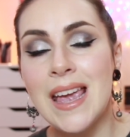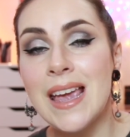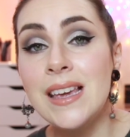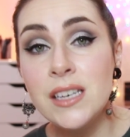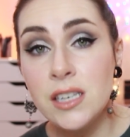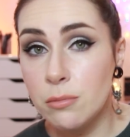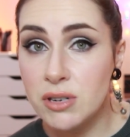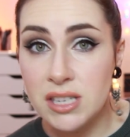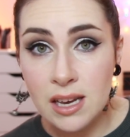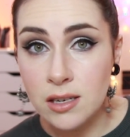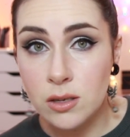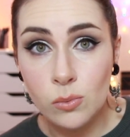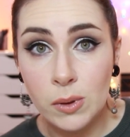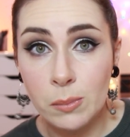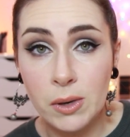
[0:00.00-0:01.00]
eighty
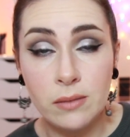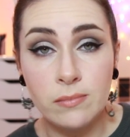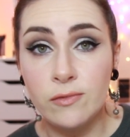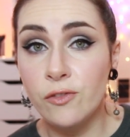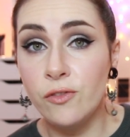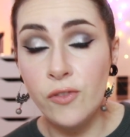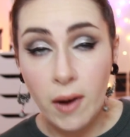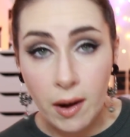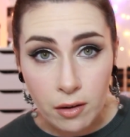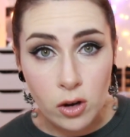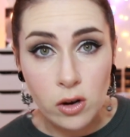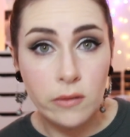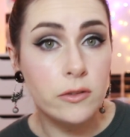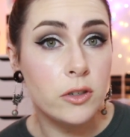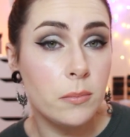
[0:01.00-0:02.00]
percent of women very
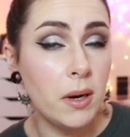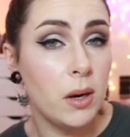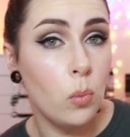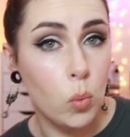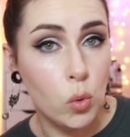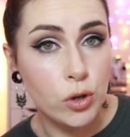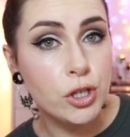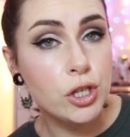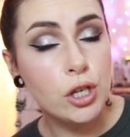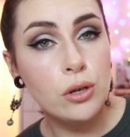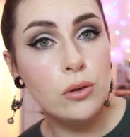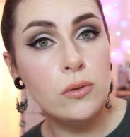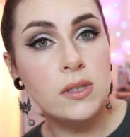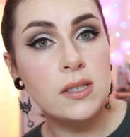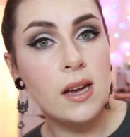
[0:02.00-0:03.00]
comfortably would
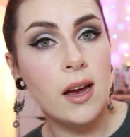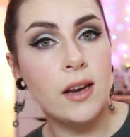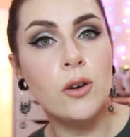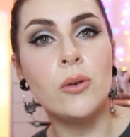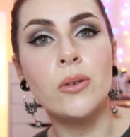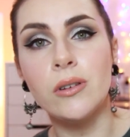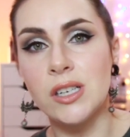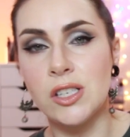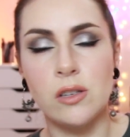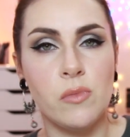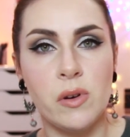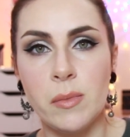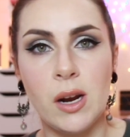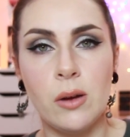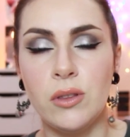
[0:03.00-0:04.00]
use. I know there are some
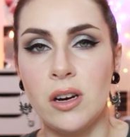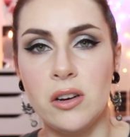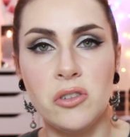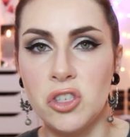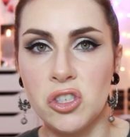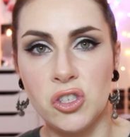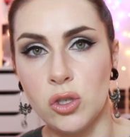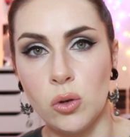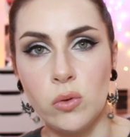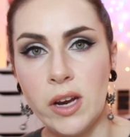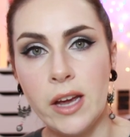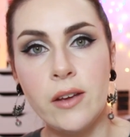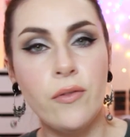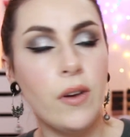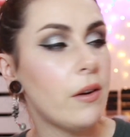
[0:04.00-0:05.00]
women out there who just don't
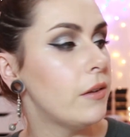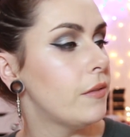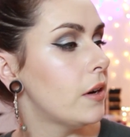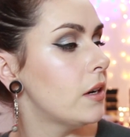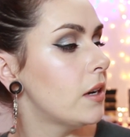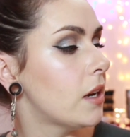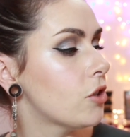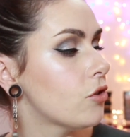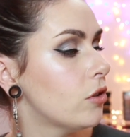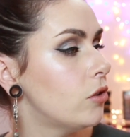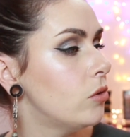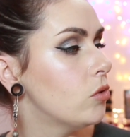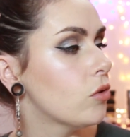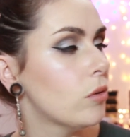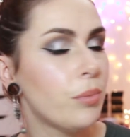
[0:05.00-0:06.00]
like very, very natural
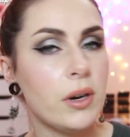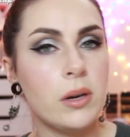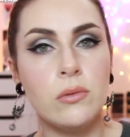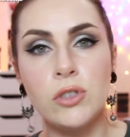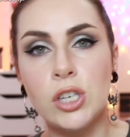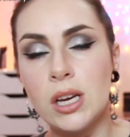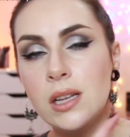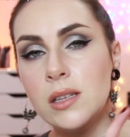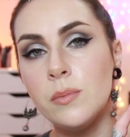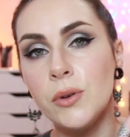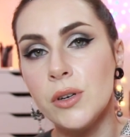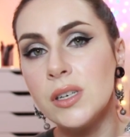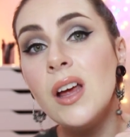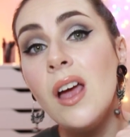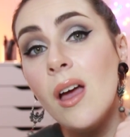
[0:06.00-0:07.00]
neutral brown shades,
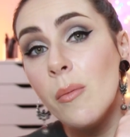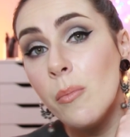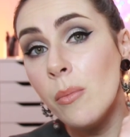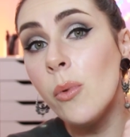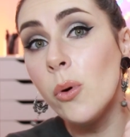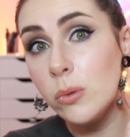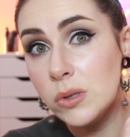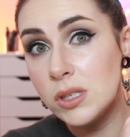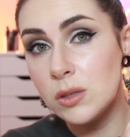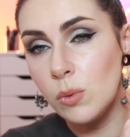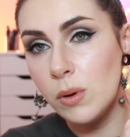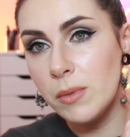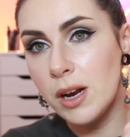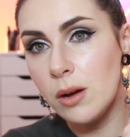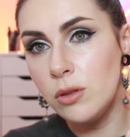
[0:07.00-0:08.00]
but most
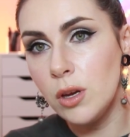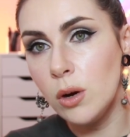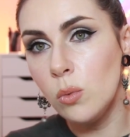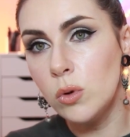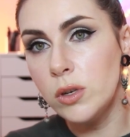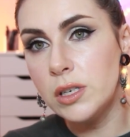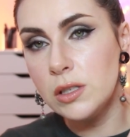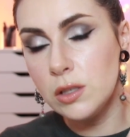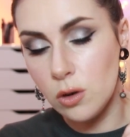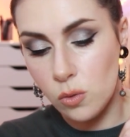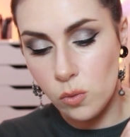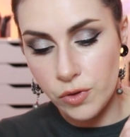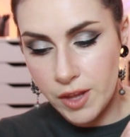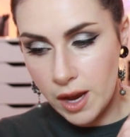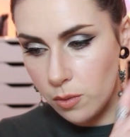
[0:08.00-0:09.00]
women out there would.
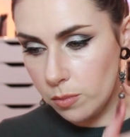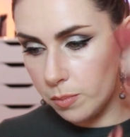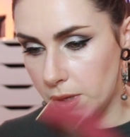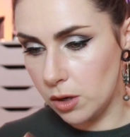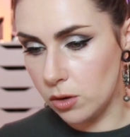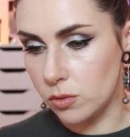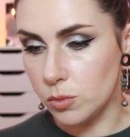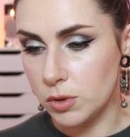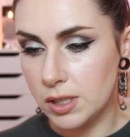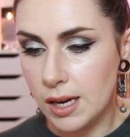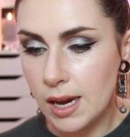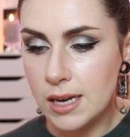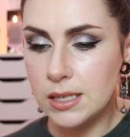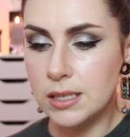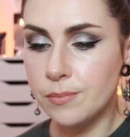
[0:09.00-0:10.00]
So that would be a good one to
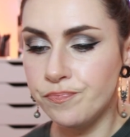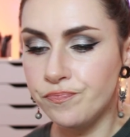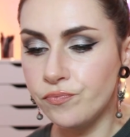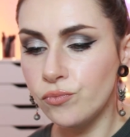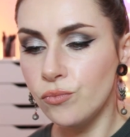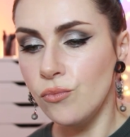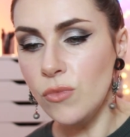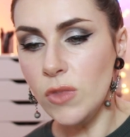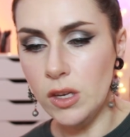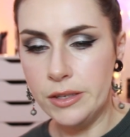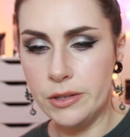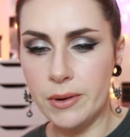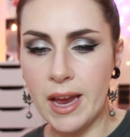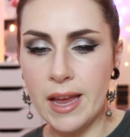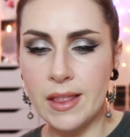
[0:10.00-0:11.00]
get.
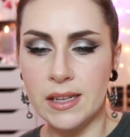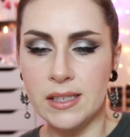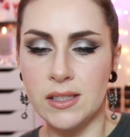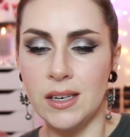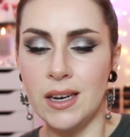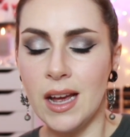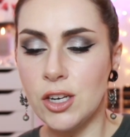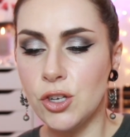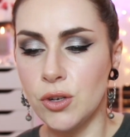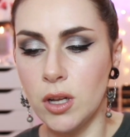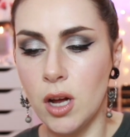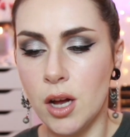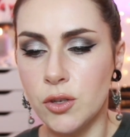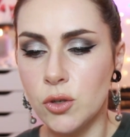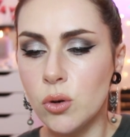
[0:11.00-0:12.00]
So again, that's the Natural
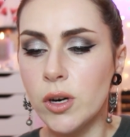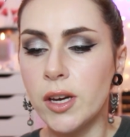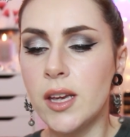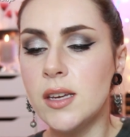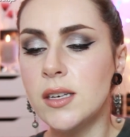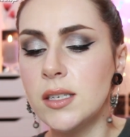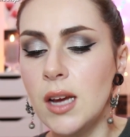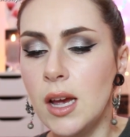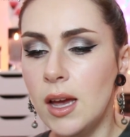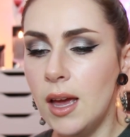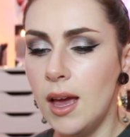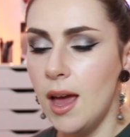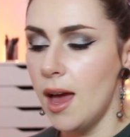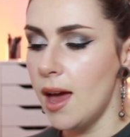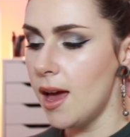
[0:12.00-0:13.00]
Contour Kit.
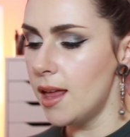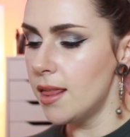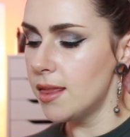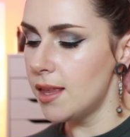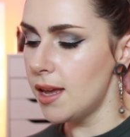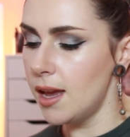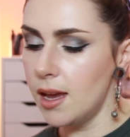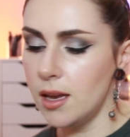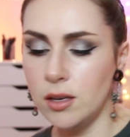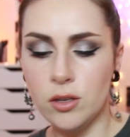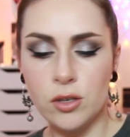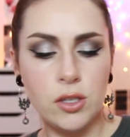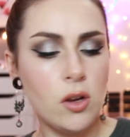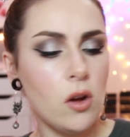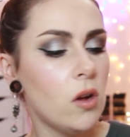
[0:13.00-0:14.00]
And then
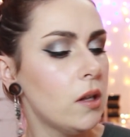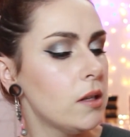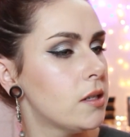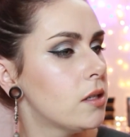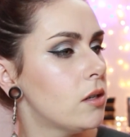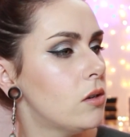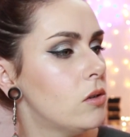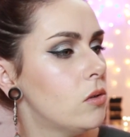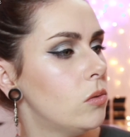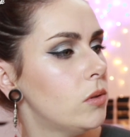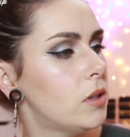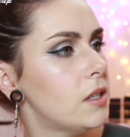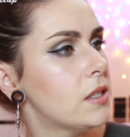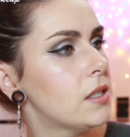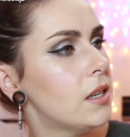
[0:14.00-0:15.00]
there's also
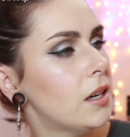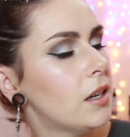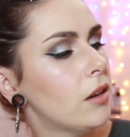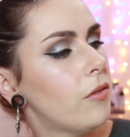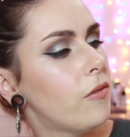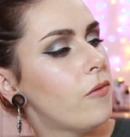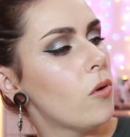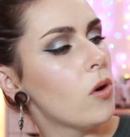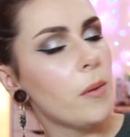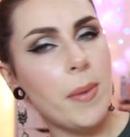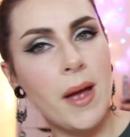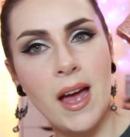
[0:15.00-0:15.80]
this little four